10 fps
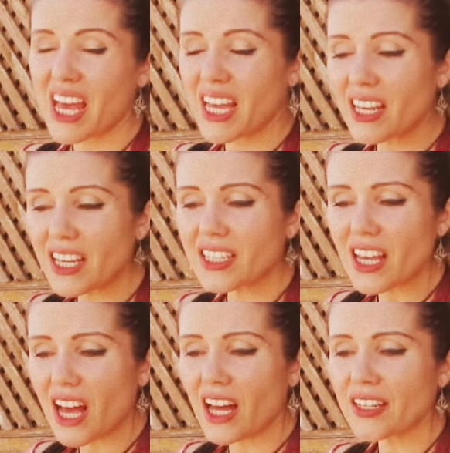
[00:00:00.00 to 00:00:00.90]
It is
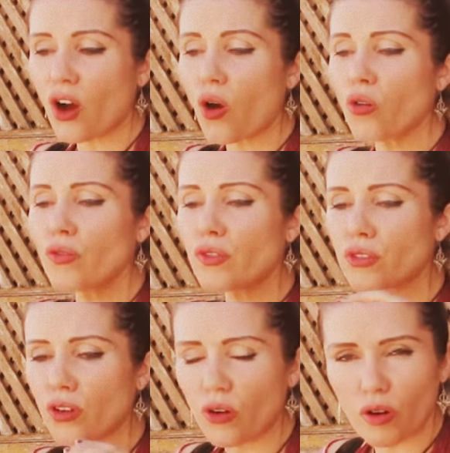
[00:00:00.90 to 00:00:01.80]
an
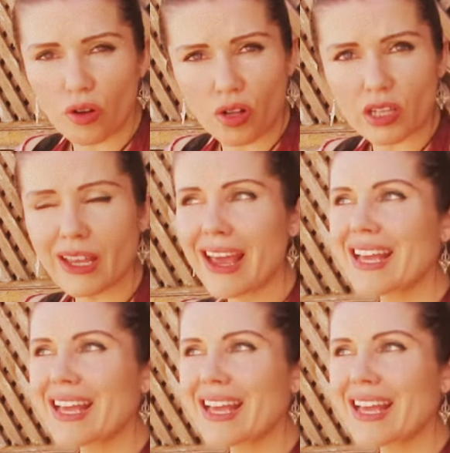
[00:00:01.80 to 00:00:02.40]
overall